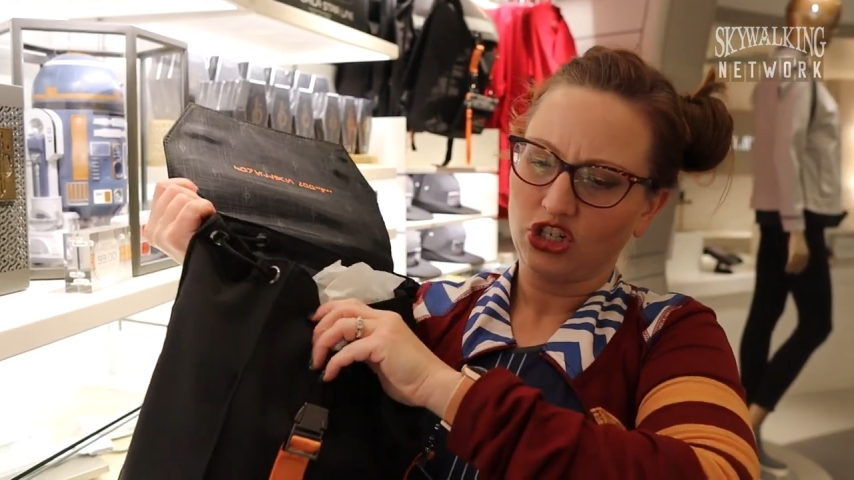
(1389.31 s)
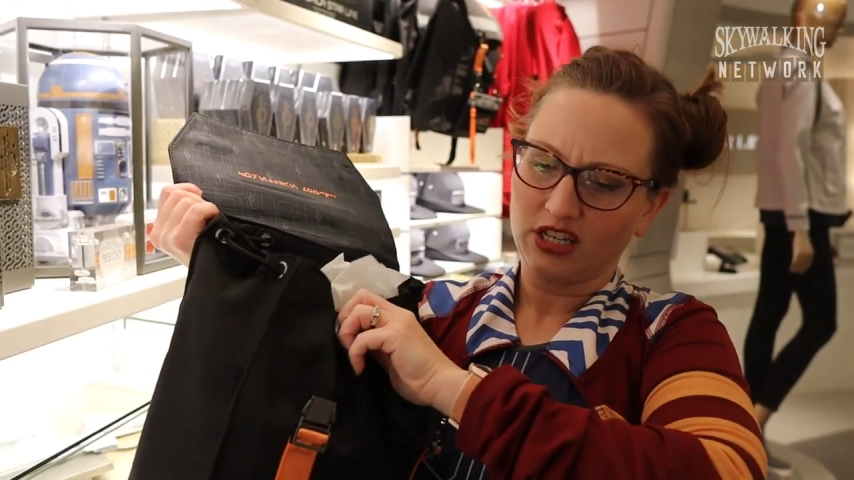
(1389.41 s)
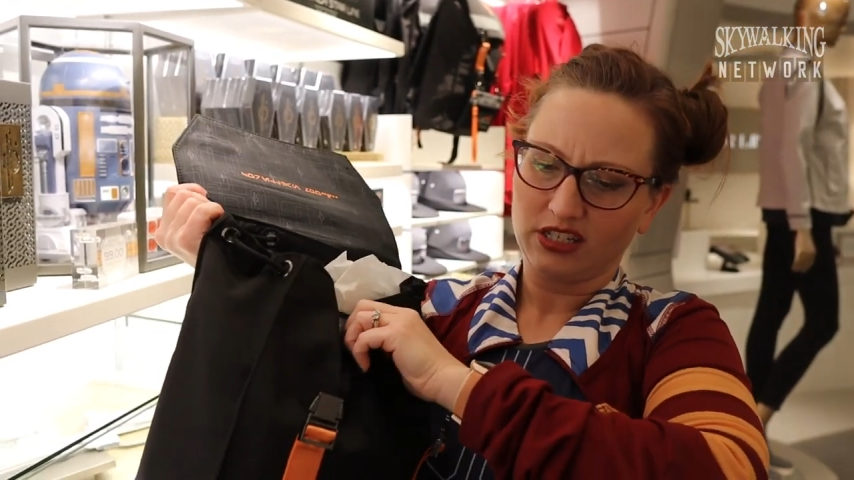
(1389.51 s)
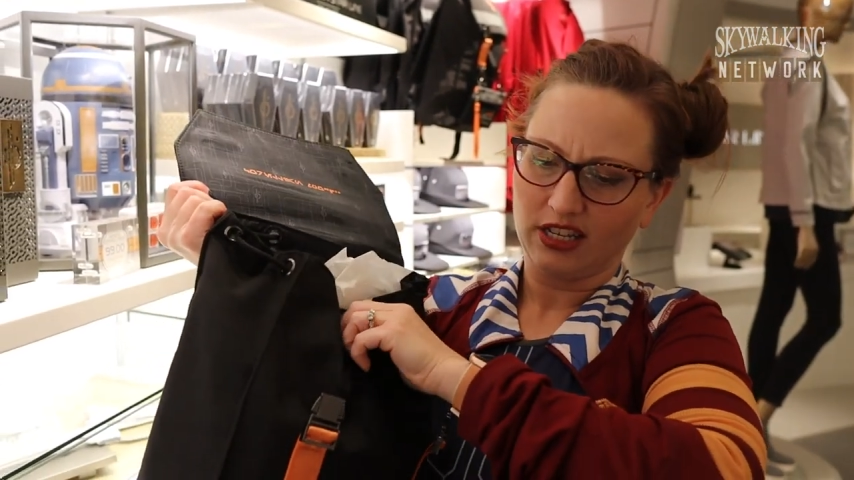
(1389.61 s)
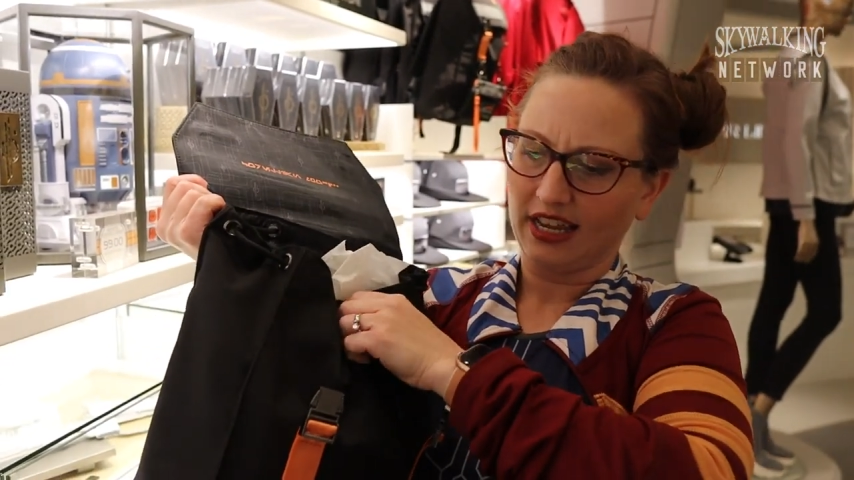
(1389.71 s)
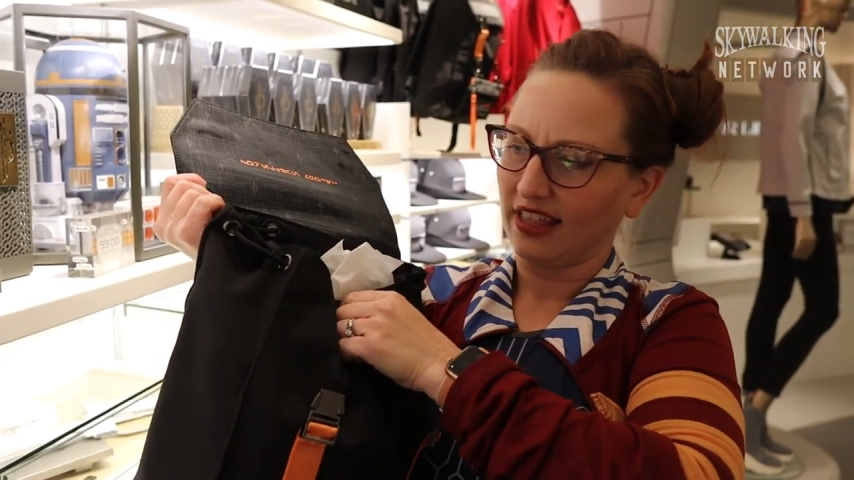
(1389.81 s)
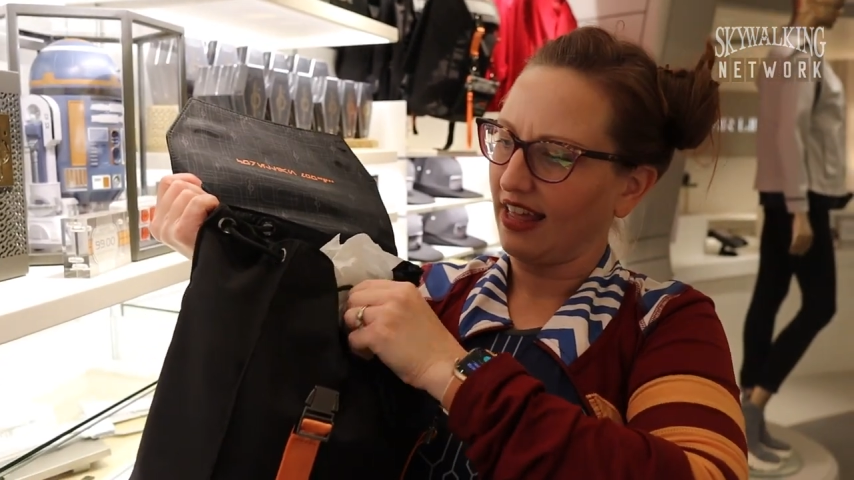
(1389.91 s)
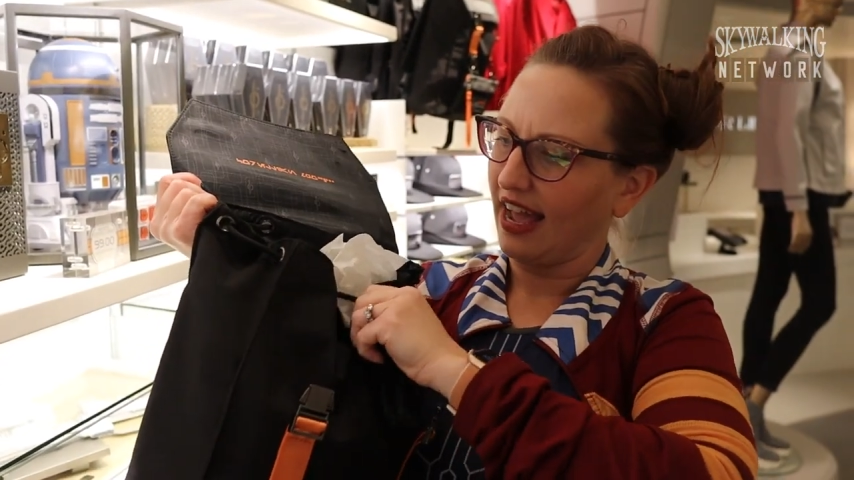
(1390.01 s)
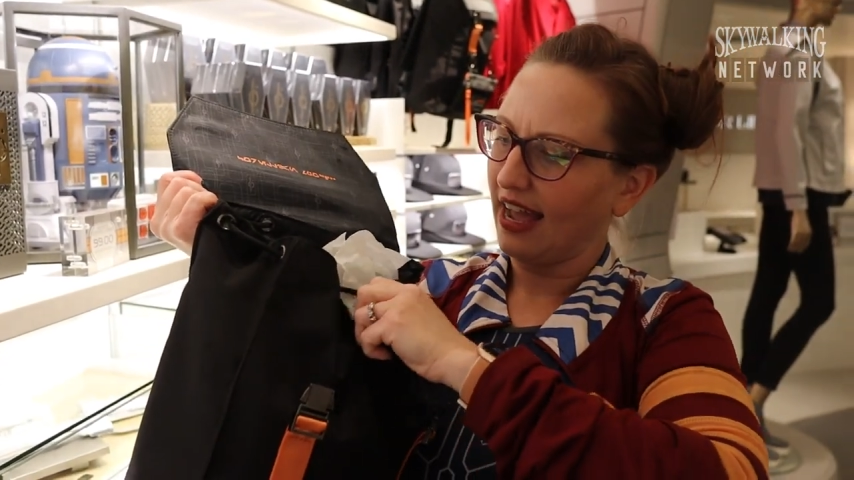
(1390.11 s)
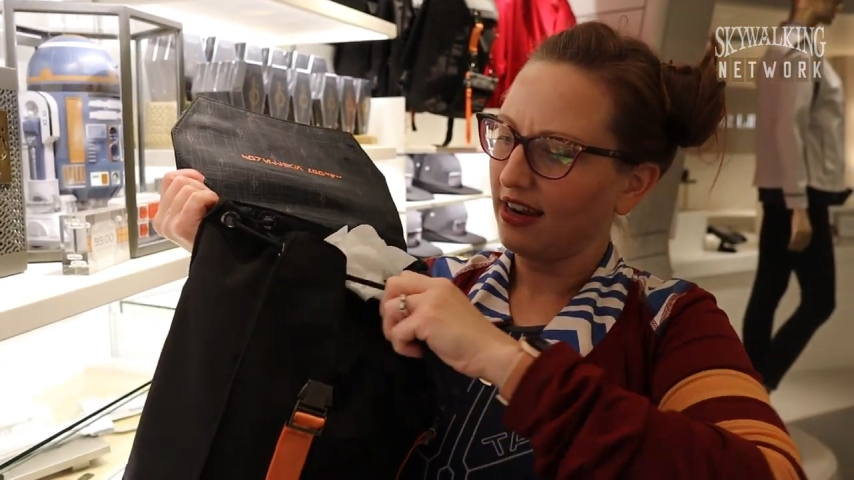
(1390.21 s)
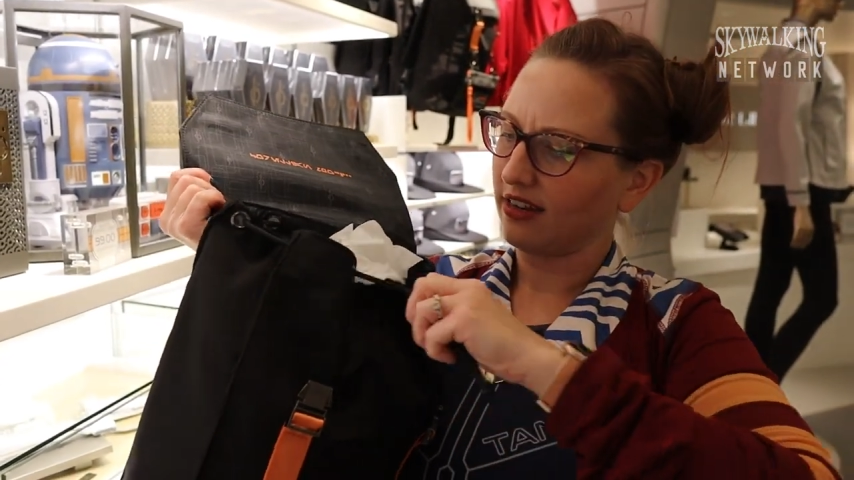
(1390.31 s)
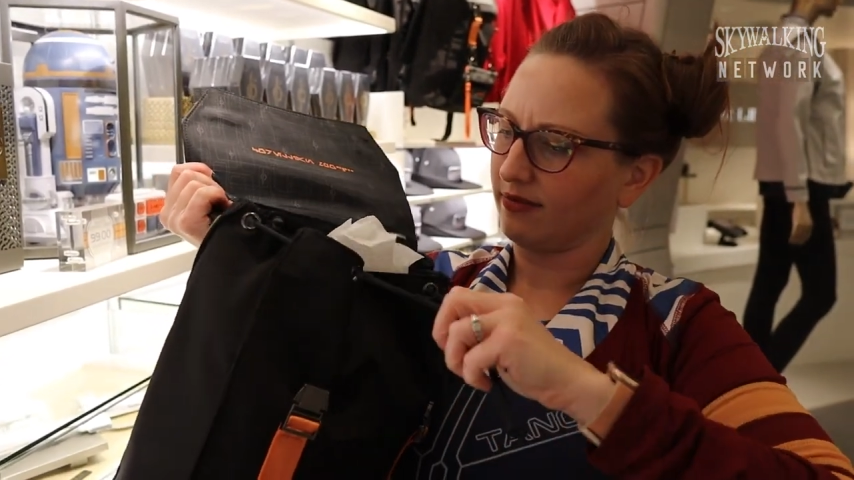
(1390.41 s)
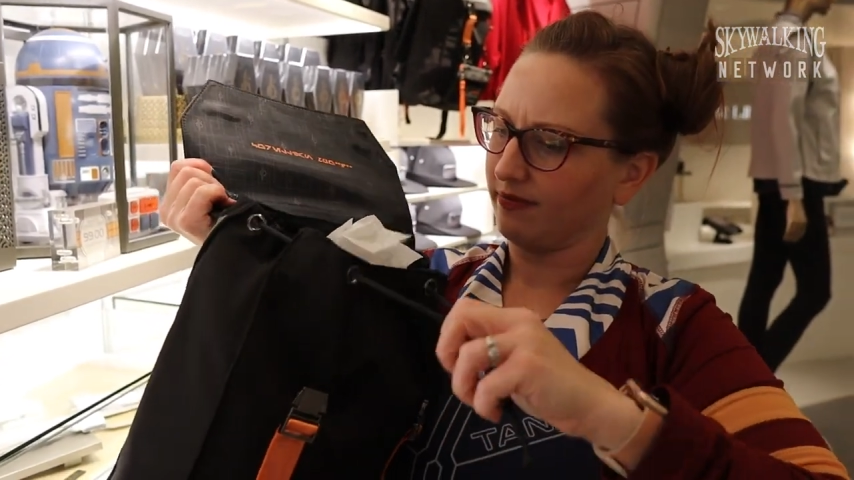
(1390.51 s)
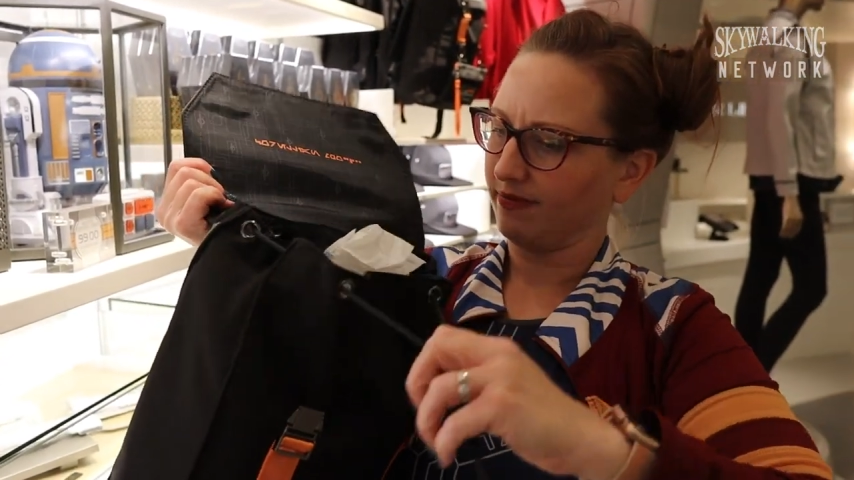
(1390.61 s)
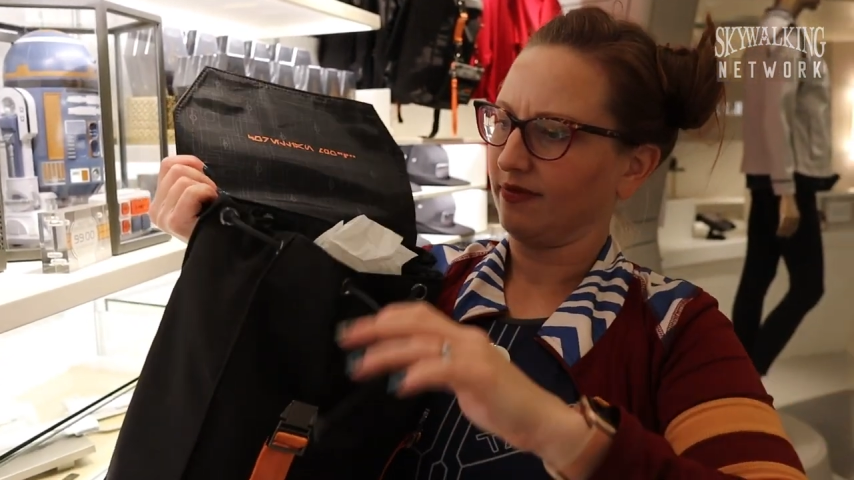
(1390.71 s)
Just like that.
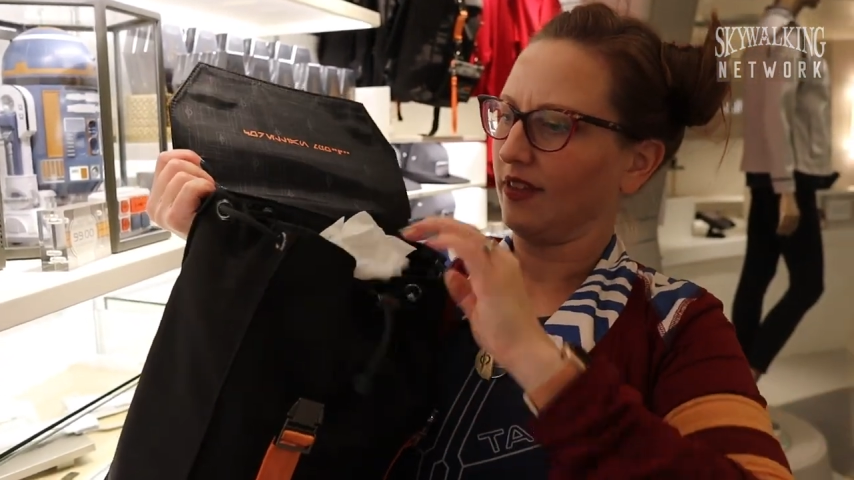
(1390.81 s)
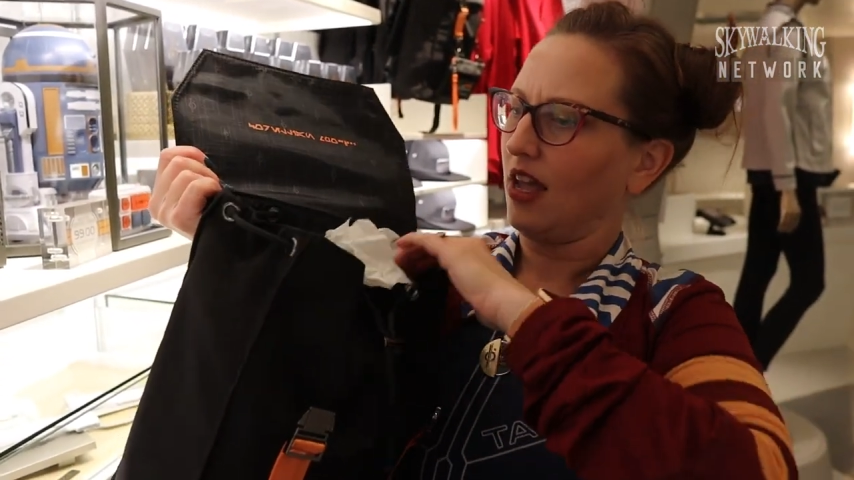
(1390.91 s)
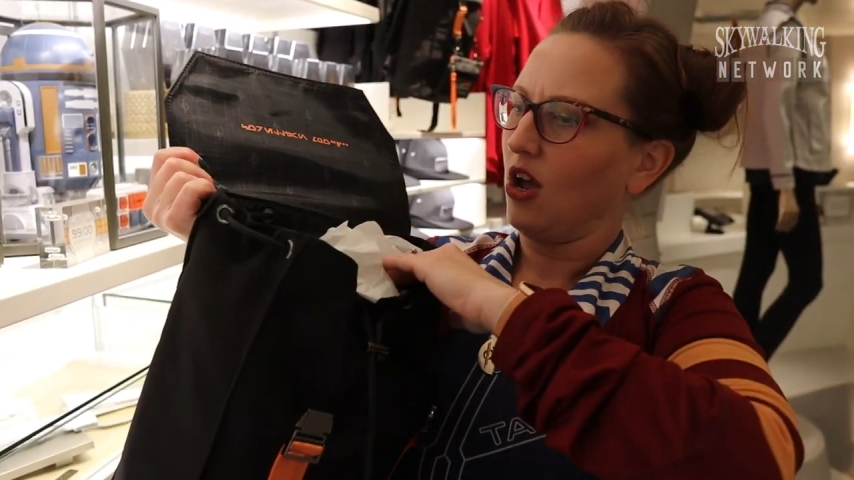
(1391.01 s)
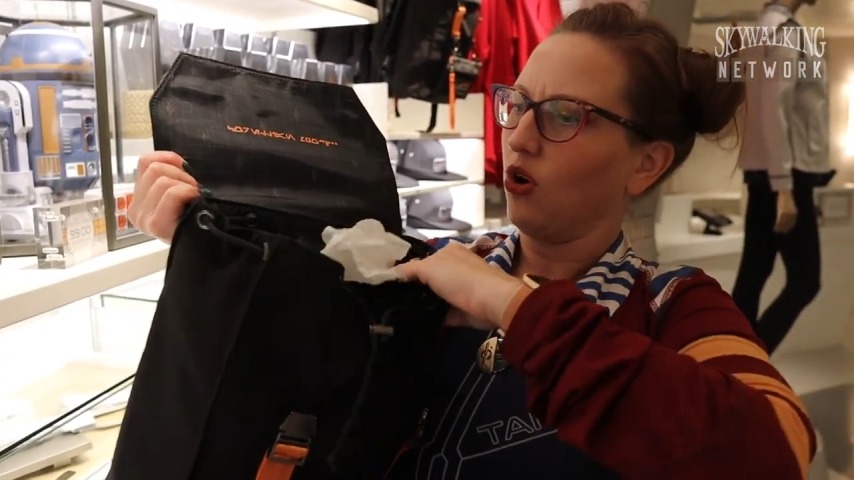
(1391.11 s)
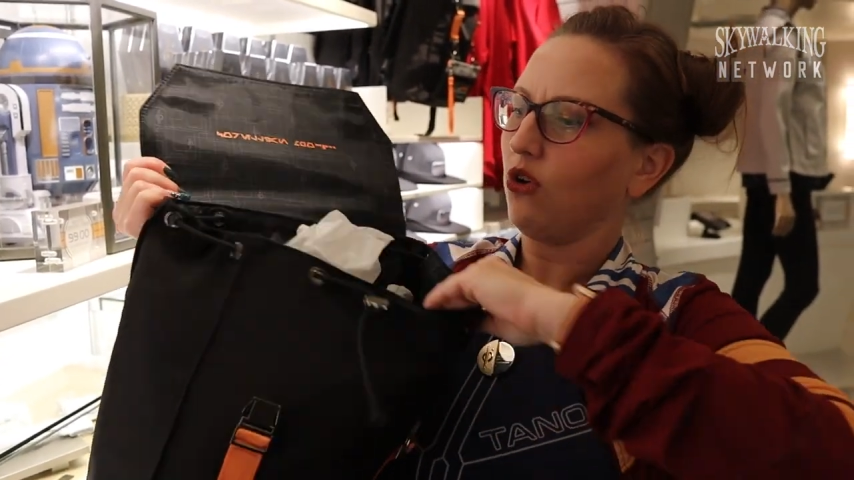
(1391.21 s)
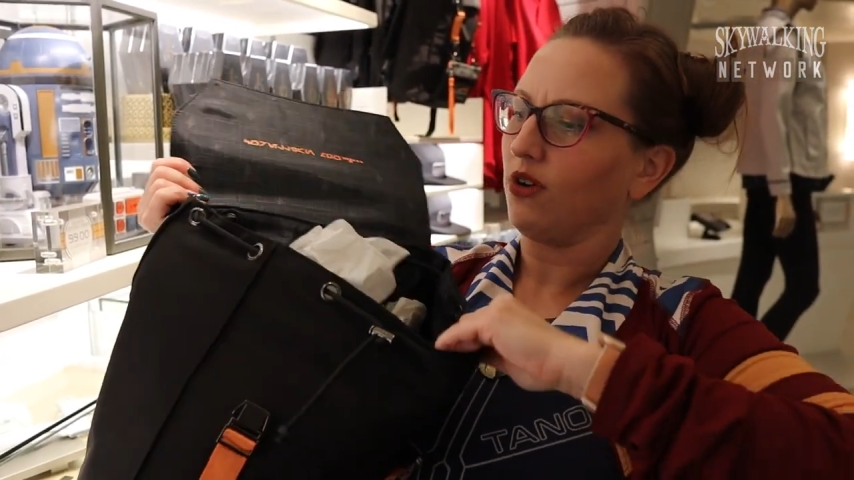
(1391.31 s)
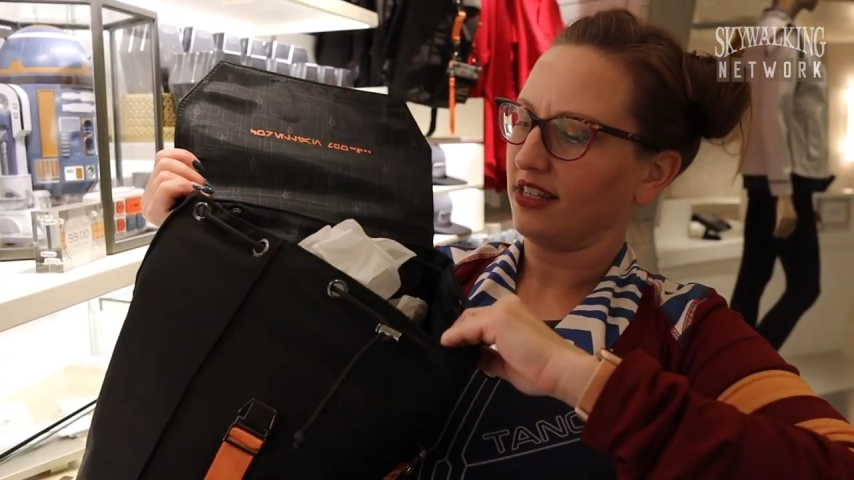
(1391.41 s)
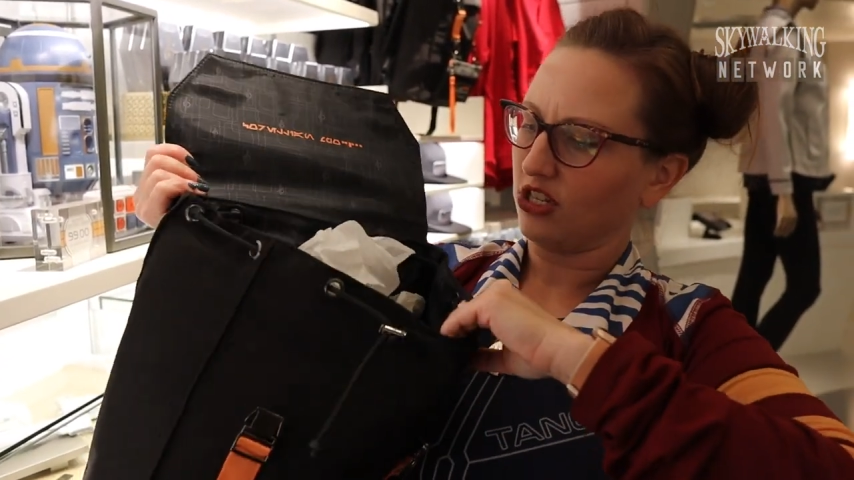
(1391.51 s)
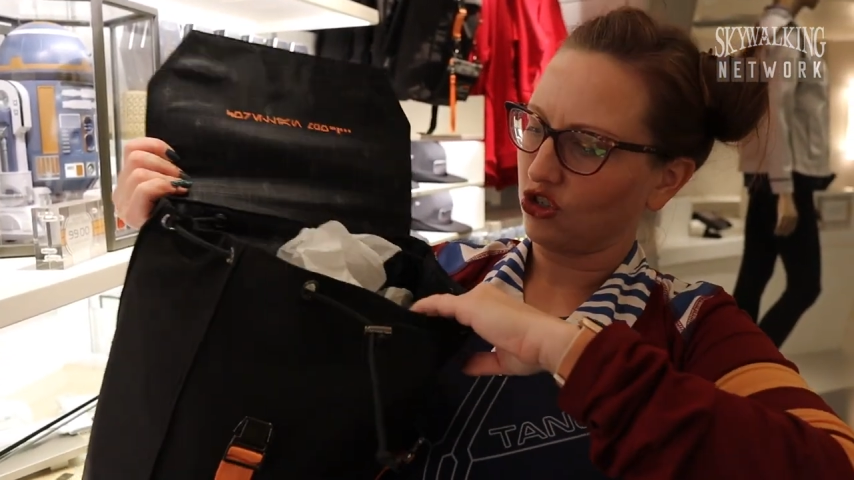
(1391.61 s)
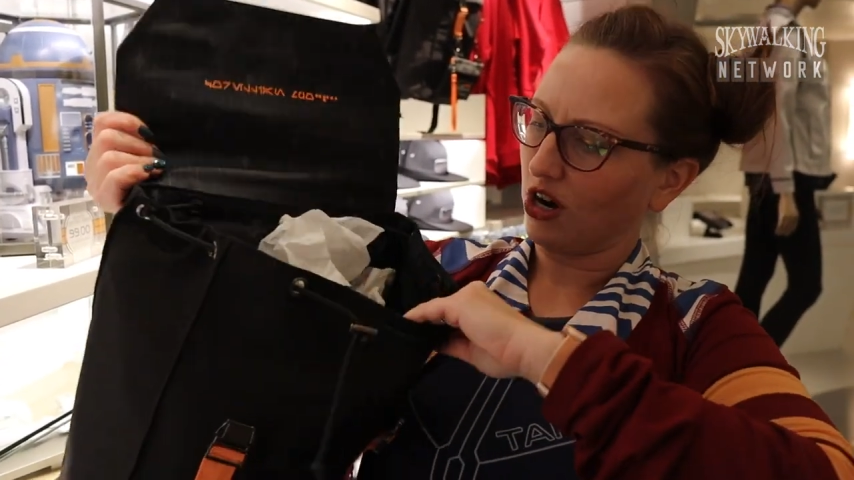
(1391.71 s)
Oh, and it's a